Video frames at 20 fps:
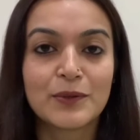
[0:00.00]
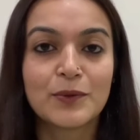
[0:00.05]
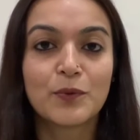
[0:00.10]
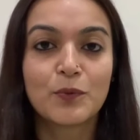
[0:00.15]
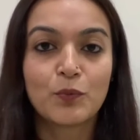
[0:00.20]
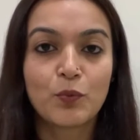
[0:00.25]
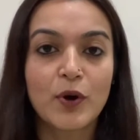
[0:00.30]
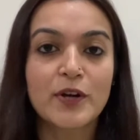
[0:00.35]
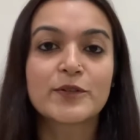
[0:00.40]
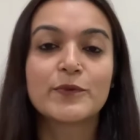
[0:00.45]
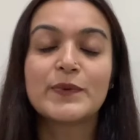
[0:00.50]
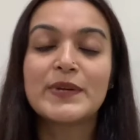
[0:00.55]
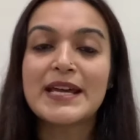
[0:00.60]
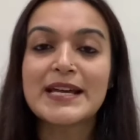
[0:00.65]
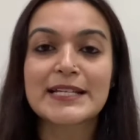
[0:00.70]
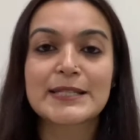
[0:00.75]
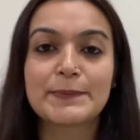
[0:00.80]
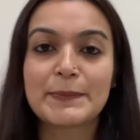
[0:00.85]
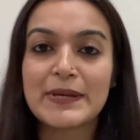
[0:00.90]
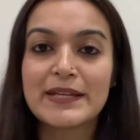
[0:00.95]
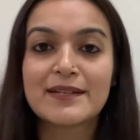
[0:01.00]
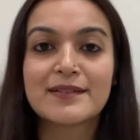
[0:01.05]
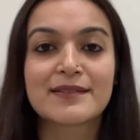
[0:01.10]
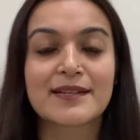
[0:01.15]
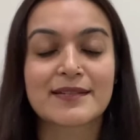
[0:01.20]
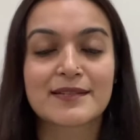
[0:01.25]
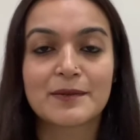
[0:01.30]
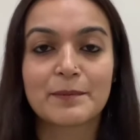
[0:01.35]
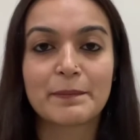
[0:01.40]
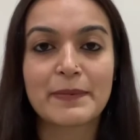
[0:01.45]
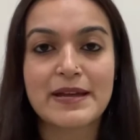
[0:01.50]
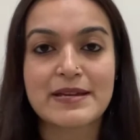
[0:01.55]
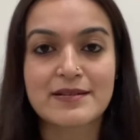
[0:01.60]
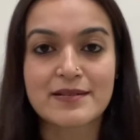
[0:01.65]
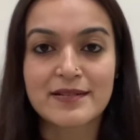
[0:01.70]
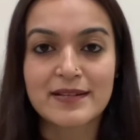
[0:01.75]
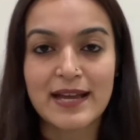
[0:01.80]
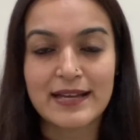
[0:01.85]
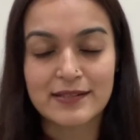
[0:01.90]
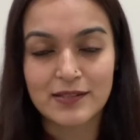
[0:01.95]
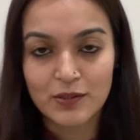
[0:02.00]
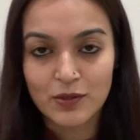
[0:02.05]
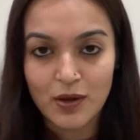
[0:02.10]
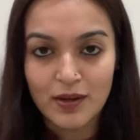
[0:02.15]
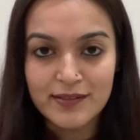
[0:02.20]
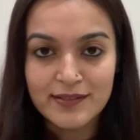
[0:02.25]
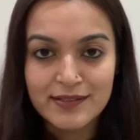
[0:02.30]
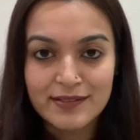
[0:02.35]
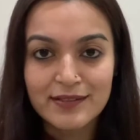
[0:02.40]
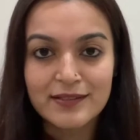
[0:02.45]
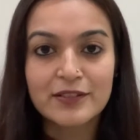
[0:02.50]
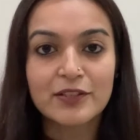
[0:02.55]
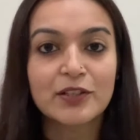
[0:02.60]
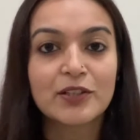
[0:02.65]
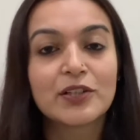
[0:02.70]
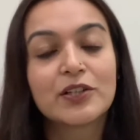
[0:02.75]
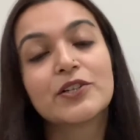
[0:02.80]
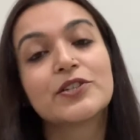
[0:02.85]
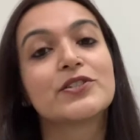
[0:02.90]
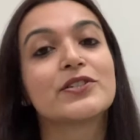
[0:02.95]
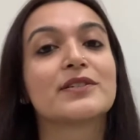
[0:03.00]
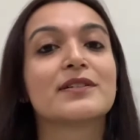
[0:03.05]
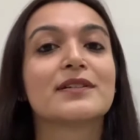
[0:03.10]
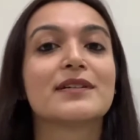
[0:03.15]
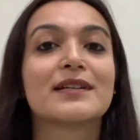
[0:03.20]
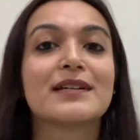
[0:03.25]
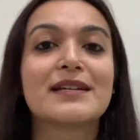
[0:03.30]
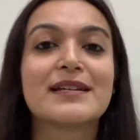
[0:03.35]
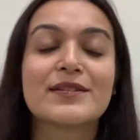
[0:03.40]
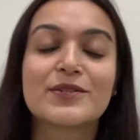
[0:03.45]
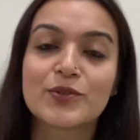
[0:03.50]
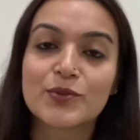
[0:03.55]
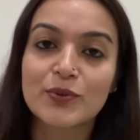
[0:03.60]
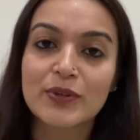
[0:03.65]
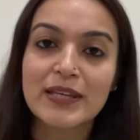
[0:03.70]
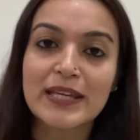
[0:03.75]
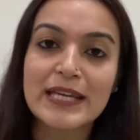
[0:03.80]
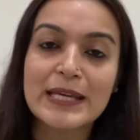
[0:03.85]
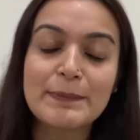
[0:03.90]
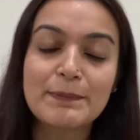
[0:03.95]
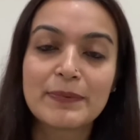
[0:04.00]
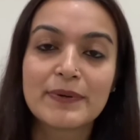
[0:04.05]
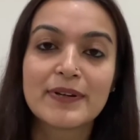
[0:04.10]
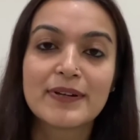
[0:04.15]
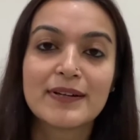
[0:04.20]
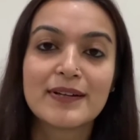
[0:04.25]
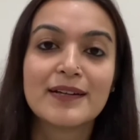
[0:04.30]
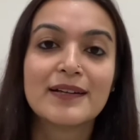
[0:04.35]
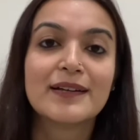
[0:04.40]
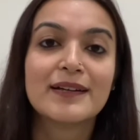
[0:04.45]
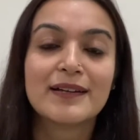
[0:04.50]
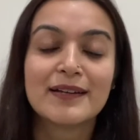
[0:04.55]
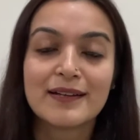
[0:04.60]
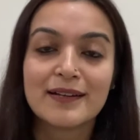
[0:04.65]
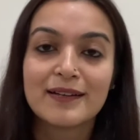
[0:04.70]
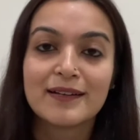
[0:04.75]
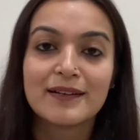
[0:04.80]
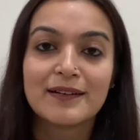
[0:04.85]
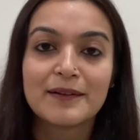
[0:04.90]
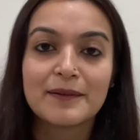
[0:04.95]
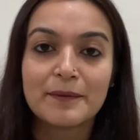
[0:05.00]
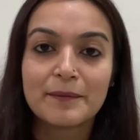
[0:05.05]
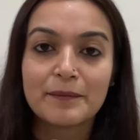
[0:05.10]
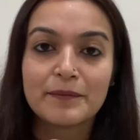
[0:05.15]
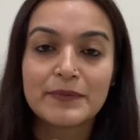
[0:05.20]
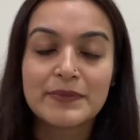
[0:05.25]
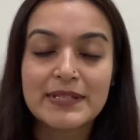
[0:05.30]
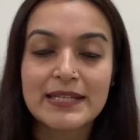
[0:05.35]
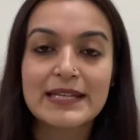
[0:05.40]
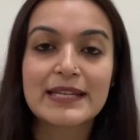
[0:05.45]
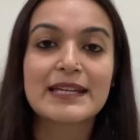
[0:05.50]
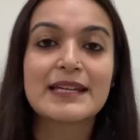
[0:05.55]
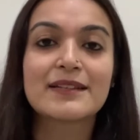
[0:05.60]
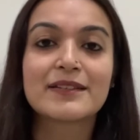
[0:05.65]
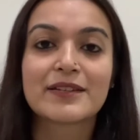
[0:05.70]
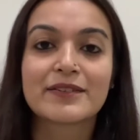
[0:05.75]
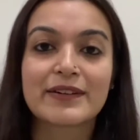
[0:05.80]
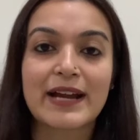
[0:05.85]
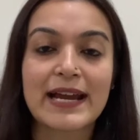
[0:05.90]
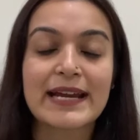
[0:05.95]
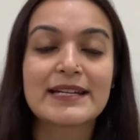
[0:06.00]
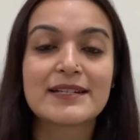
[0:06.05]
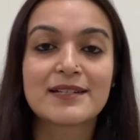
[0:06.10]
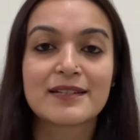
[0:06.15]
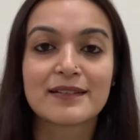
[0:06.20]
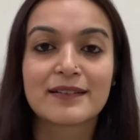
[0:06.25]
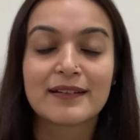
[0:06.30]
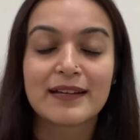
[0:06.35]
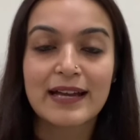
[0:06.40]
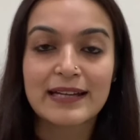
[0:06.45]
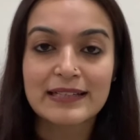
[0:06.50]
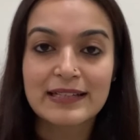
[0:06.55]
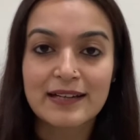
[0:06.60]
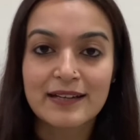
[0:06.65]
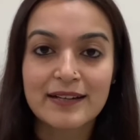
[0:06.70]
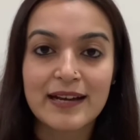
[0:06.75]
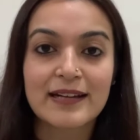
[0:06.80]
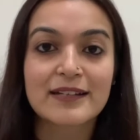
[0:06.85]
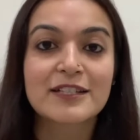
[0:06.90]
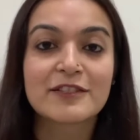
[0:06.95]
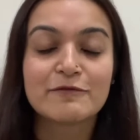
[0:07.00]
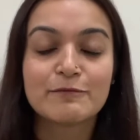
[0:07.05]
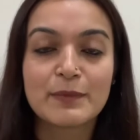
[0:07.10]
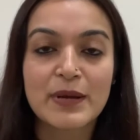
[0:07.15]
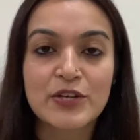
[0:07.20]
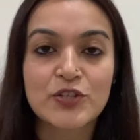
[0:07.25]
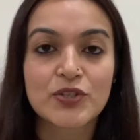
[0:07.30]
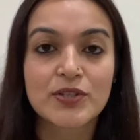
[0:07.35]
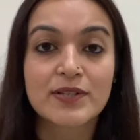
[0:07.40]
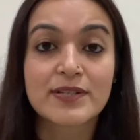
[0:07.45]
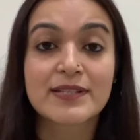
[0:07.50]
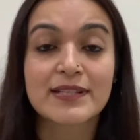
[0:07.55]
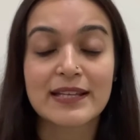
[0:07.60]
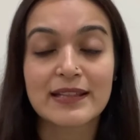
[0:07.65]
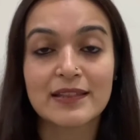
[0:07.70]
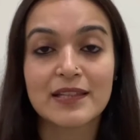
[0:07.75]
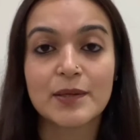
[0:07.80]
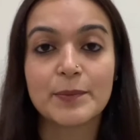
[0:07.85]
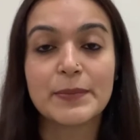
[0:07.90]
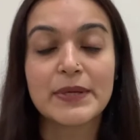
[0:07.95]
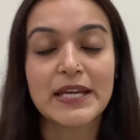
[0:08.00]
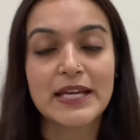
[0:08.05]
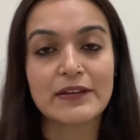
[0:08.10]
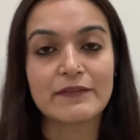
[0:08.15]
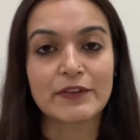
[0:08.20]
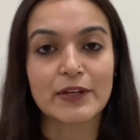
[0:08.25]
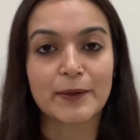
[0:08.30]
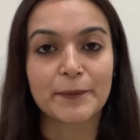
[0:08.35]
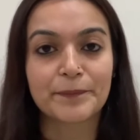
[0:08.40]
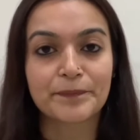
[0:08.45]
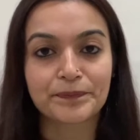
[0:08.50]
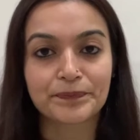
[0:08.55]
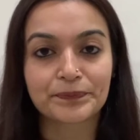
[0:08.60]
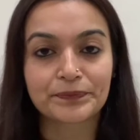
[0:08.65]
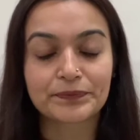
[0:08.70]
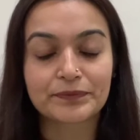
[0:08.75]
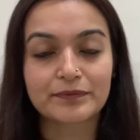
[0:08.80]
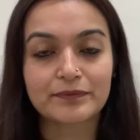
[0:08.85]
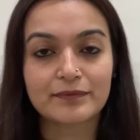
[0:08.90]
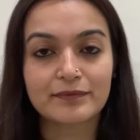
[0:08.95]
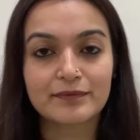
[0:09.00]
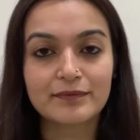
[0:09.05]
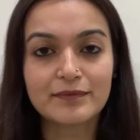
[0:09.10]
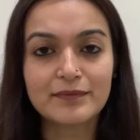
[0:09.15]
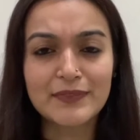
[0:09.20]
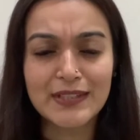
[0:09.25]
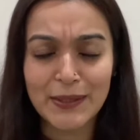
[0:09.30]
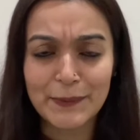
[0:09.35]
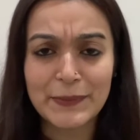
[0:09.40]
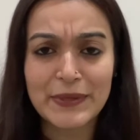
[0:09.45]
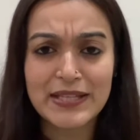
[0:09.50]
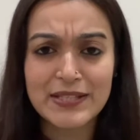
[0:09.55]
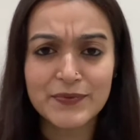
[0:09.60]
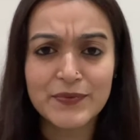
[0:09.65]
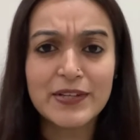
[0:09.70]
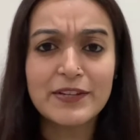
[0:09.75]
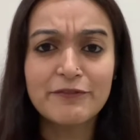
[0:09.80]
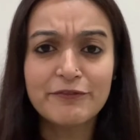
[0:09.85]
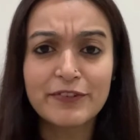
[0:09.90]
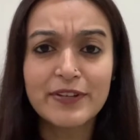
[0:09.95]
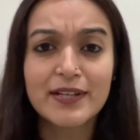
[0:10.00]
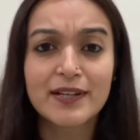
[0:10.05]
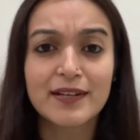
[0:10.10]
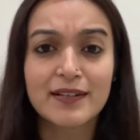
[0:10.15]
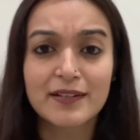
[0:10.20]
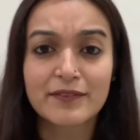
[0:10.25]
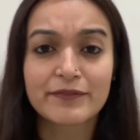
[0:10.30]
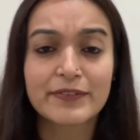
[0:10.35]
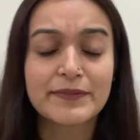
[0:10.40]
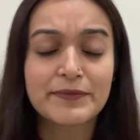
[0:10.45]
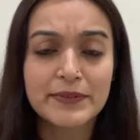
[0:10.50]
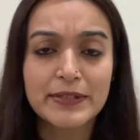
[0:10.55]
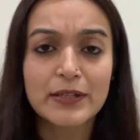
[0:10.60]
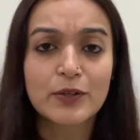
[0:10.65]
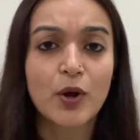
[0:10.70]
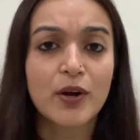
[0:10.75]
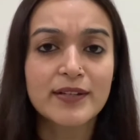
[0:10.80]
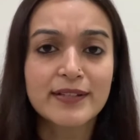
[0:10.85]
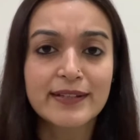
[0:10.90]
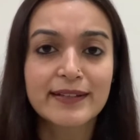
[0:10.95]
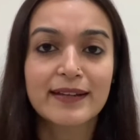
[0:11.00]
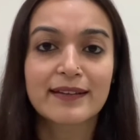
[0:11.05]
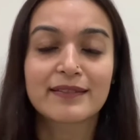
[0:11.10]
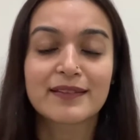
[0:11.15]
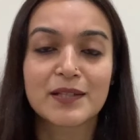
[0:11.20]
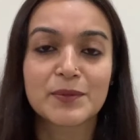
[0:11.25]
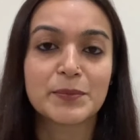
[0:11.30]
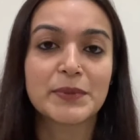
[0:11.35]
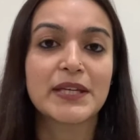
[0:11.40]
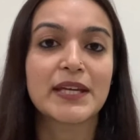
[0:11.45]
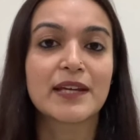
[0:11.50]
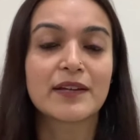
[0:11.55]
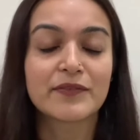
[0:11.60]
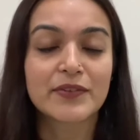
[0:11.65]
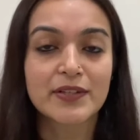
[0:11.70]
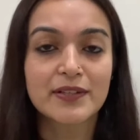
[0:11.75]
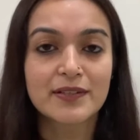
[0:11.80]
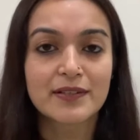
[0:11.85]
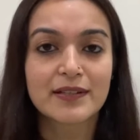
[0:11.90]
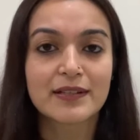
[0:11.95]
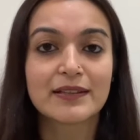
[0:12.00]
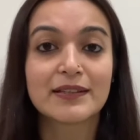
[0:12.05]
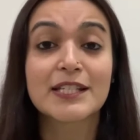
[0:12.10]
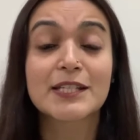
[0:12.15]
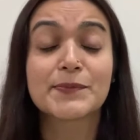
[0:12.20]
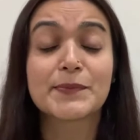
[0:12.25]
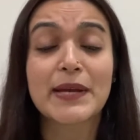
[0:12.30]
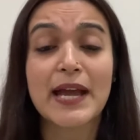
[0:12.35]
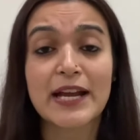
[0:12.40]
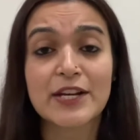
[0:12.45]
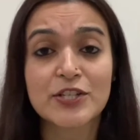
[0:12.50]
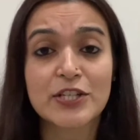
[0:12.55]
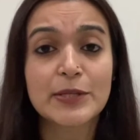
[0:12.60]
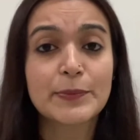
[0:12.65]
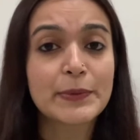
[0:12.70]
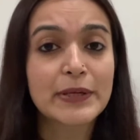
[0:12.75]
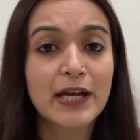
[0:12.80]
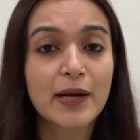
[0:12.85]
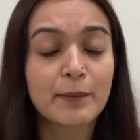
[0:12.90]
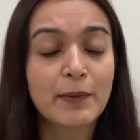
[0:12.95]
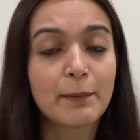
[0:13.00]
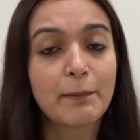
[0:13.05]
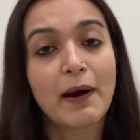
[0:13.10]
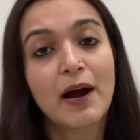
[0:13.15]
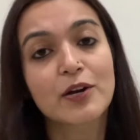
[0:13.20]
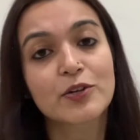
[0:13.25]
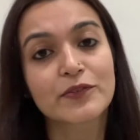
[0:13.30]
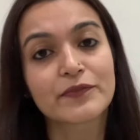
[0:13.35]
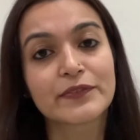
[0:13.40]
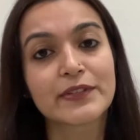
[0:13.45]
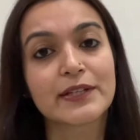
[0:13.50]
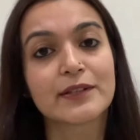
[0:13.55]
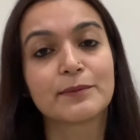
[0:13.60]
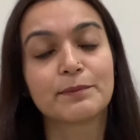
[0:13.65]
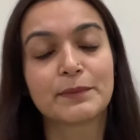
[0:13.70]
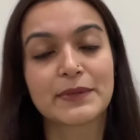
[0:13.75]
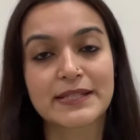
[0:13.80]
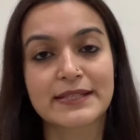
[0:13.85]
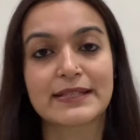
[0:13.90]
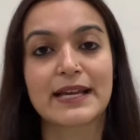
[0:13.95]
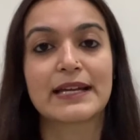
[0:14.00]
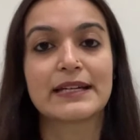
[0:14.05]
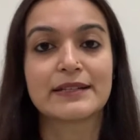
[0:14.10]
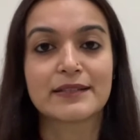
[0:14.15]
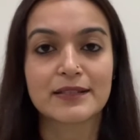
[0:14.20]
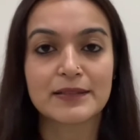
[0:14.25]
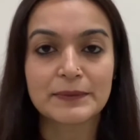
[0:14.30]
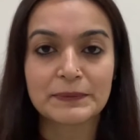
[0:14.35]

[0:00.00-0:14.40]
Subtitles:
what we experience as a parent, as a constant urge, is to keep taking the right and corrective measures in their behavior. Because we fear if we will not correct their behavior, this may actually become a part of their personality.